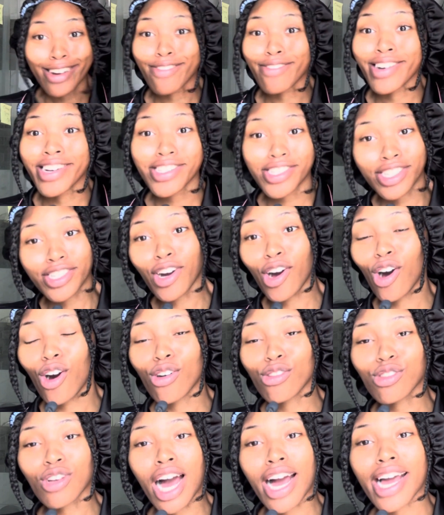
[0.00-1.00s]
rich, y'all,
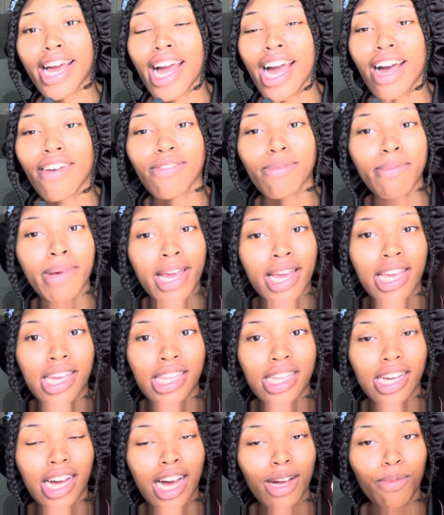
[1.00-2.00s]
so I can have a
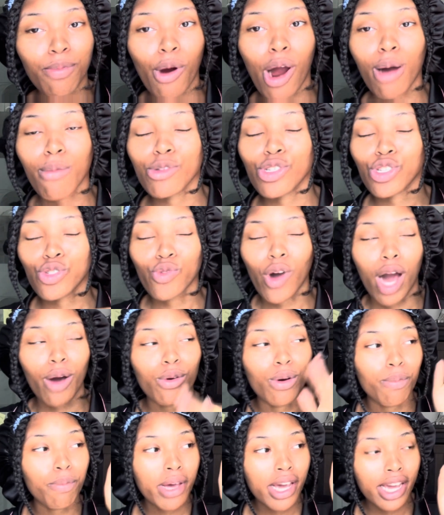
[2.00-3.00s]
maid. I promise you I
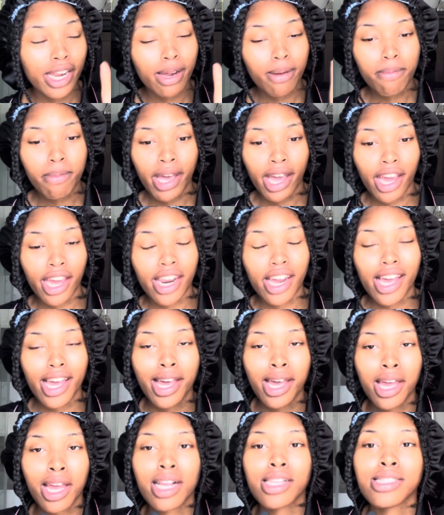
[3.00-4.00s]
will pay the maid
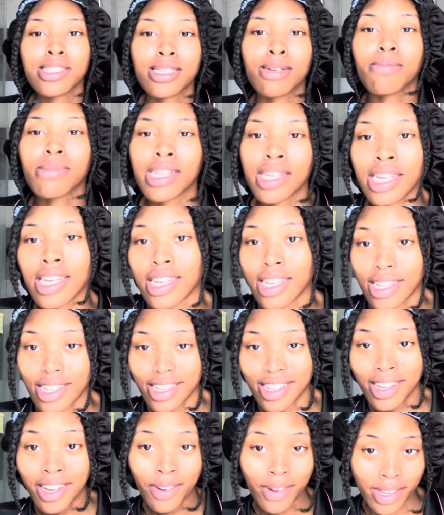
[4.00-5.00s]
handsomely.
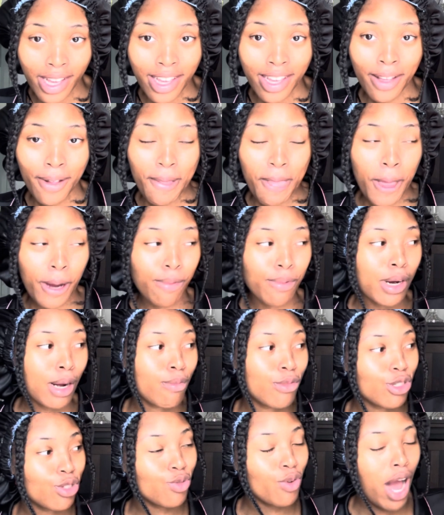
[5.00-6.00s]
Okay? I
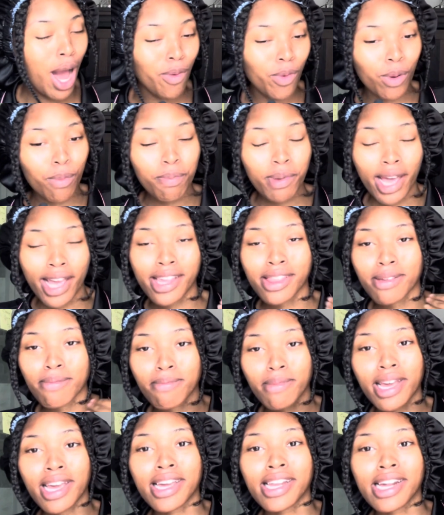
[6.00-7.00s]
promise you I will pay the
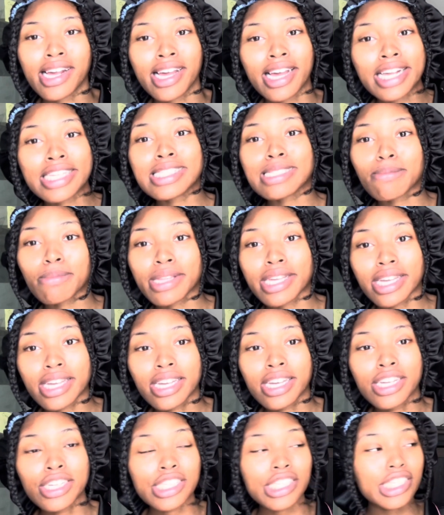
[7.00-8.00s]
maid handsomely.
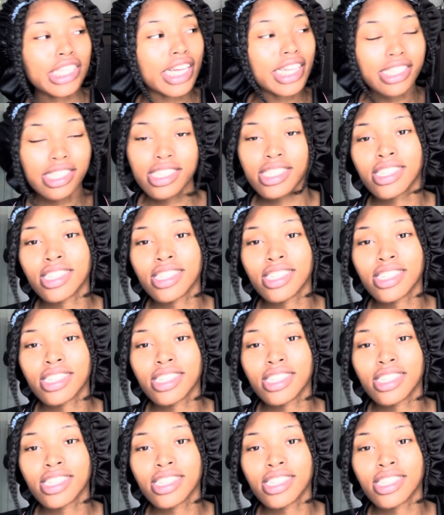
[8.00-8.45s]
Shit.